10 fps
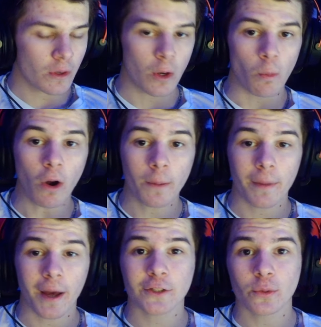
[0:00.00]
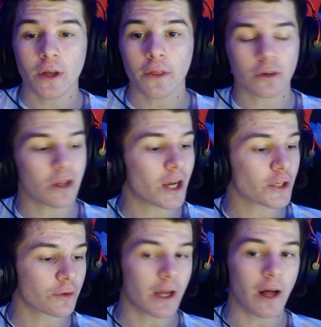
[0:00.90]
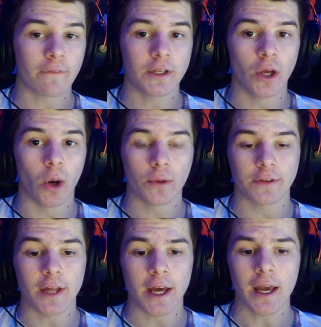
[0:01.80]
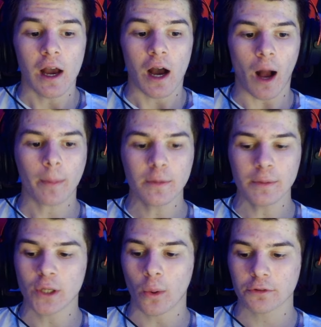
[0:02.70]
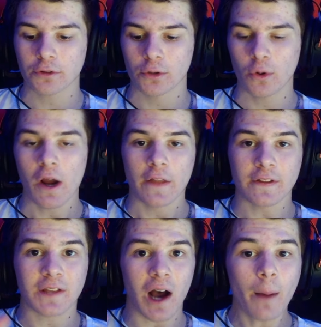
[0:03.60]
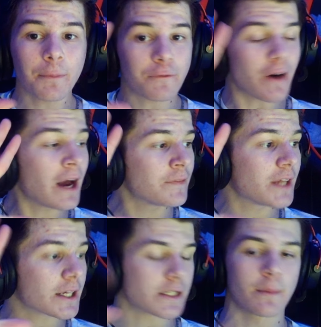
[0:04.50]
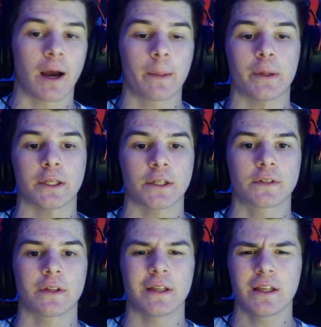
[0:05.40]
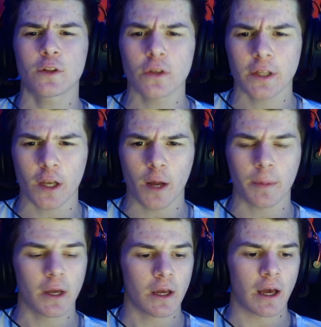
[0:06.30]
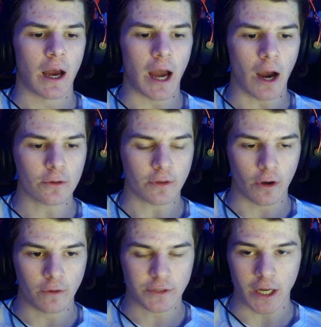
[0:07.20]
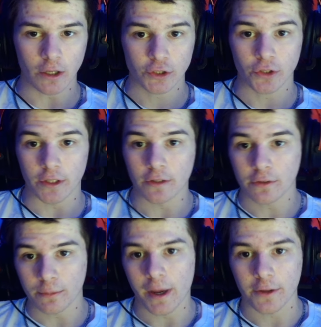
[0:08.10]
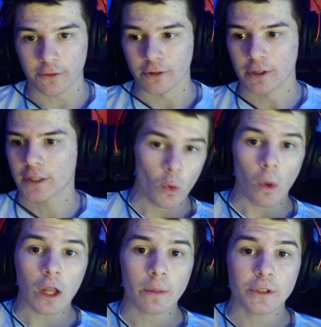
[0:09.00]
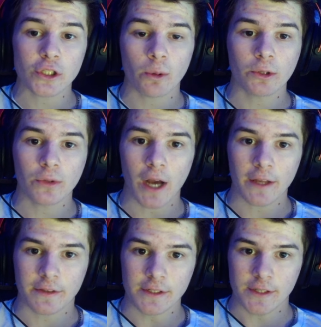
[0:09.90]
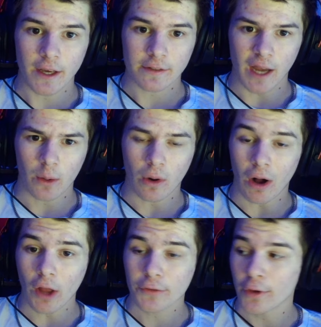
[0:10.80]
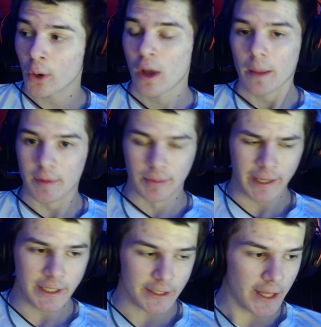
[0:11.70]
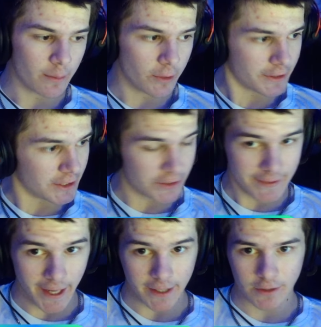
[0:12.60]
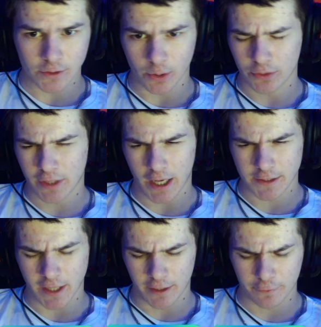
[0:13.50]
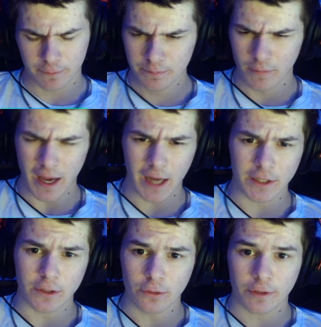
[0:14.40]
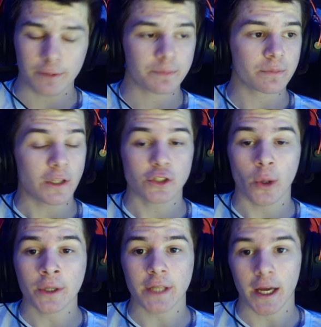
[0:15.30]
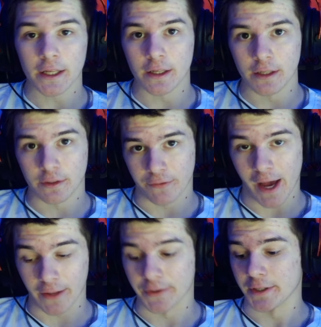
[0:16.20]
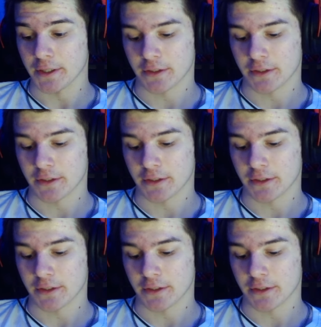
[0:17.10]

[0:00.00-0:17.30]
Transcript: Welcome back to another Clash Royale video, and today I'm going to be going through the top 5 decks in my opinion to easily get up out of Challenger into Master. While I'll be showing you guys these decks, I will also be playing a game with each deck and showing you guys kind of how to use it, showing that it is valid.